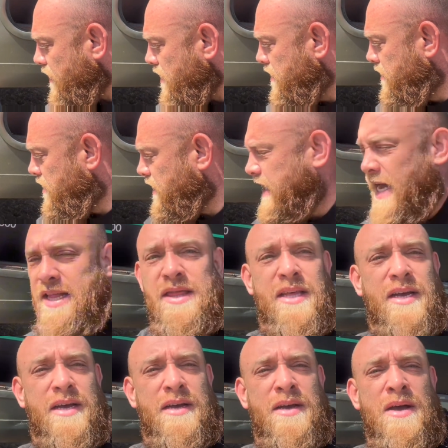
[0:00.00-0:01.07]
look at
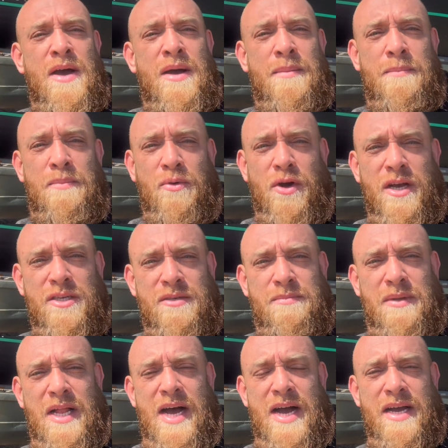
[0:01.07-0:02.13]
the brush
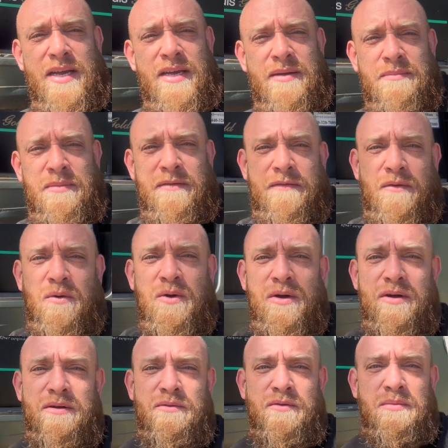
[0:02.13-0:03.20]
block
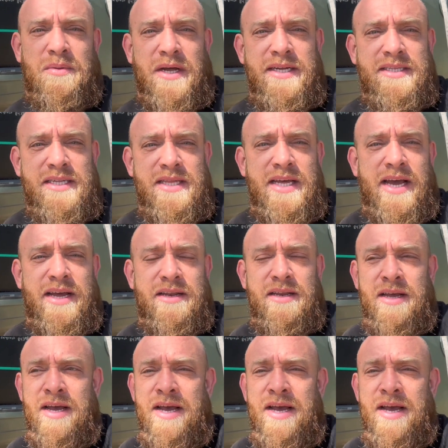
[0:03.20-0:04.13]
before replacing that.